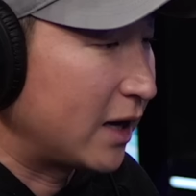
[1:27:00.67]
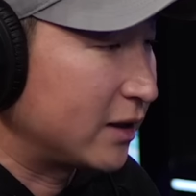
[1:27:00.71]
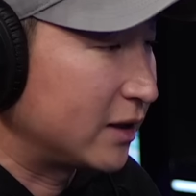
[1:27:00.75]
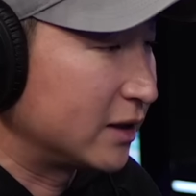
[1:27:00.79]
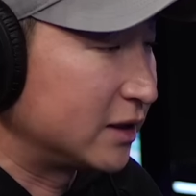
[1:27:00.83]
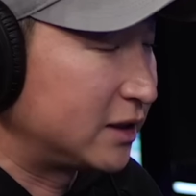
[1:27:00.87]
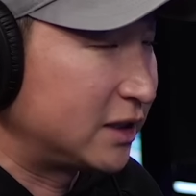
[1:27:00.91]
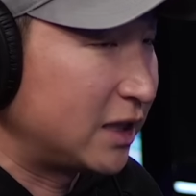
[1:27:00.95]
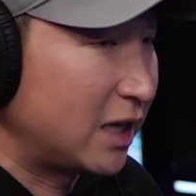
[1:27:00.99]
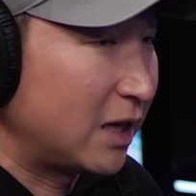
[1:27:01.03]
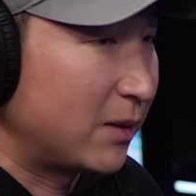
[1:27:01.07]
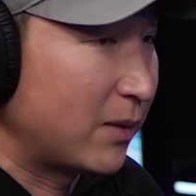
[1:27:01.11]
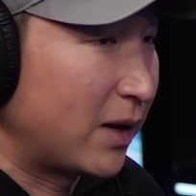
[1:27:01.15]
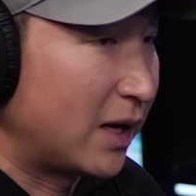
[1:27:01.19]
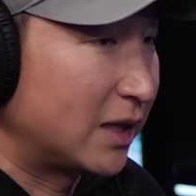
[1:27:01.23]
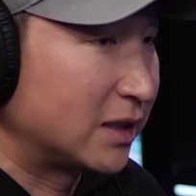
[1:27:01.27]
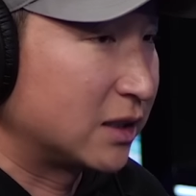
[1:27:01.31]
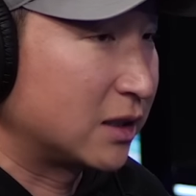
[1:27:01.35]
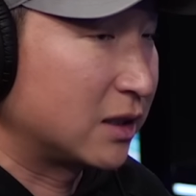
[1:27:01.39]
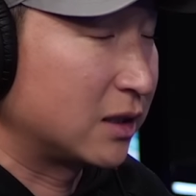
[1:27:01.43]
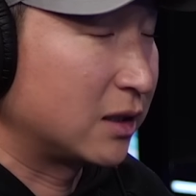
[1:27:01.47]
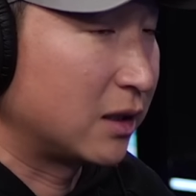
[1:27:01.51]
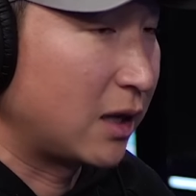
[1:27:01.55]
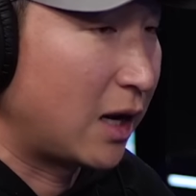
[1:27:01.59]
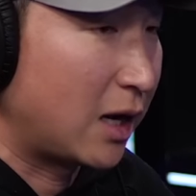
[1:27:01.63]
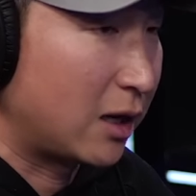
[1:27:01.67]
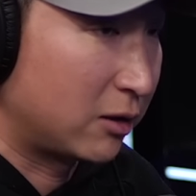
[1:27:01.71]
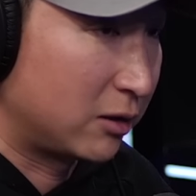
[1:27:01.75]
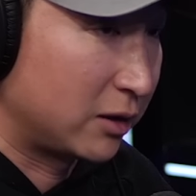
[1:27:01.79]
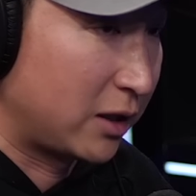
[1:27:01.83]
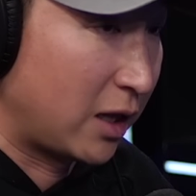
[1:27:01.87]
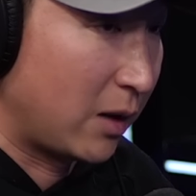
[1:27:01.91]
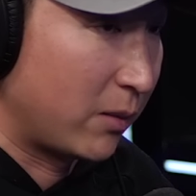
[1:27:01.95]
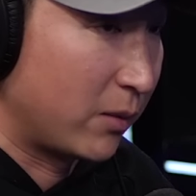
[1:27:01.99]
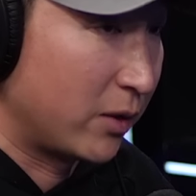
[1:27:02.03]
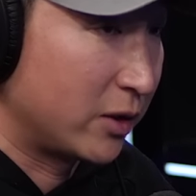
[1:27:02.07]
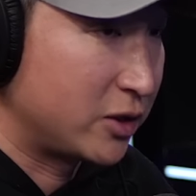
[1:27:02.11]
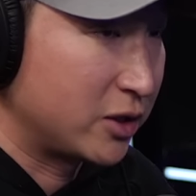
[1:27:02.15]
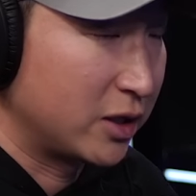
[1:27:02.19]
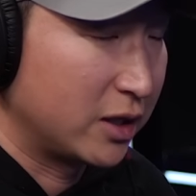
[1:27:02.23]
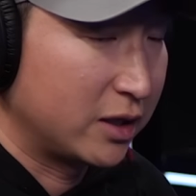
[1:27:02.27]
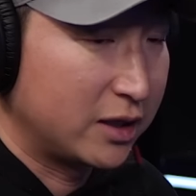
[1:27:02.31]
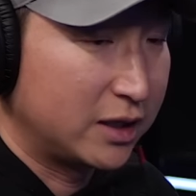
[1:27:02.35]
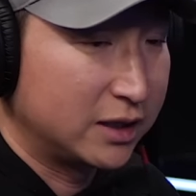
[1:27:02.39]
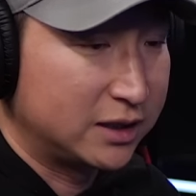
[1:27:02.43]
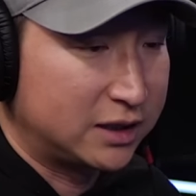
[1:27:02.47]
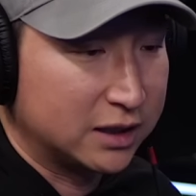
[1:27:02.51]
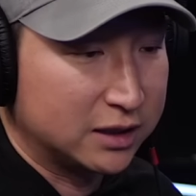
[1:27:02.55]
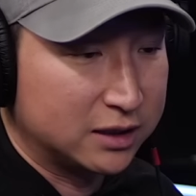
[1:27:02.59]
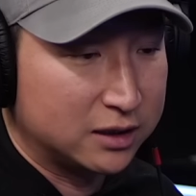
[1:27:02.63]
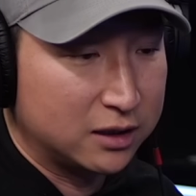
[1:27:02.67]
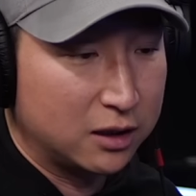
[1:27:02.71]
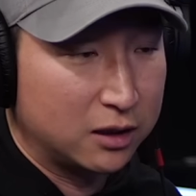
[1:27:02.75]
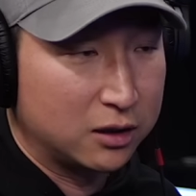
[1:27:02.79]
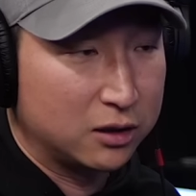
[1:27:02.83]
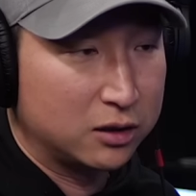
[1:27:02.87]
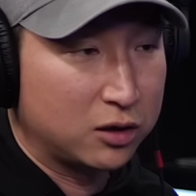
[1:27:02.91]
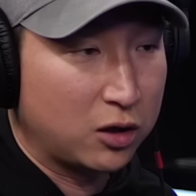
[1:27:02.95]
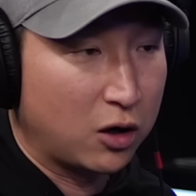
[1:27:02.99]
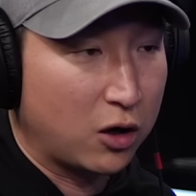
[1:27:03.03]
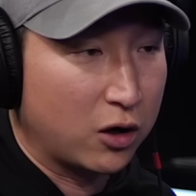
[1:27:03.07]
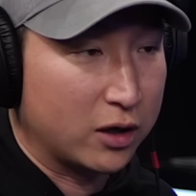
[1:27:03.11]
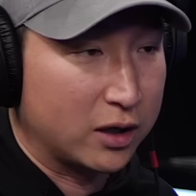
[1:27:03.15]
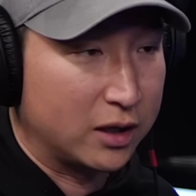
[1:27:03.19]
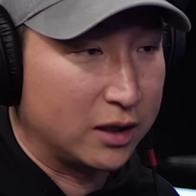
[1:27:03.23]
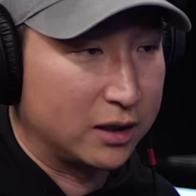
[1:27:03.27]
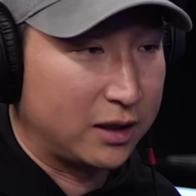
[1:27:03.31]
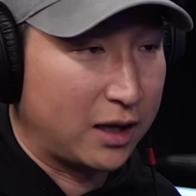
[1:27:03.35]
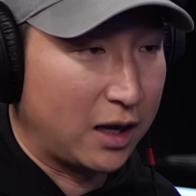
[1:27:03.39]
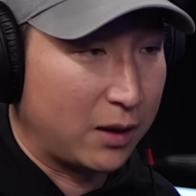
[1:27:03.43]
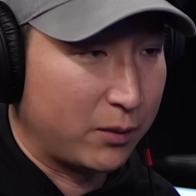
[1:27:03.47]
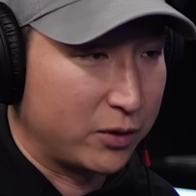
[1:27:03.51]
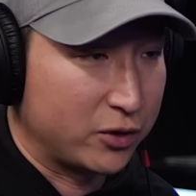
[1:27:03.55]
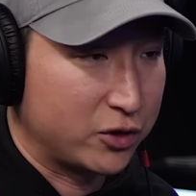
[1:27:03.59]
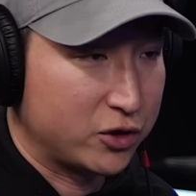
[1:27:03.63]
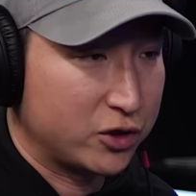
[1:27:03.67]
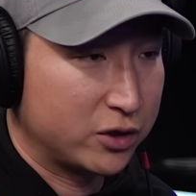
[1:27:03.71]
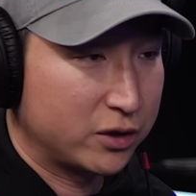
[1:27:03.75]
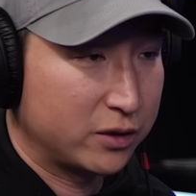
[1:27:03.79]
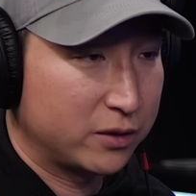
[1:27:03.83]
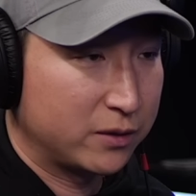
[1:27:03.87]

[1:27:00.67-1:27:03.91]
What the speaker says: the same as collateral damage. This is targeted damage.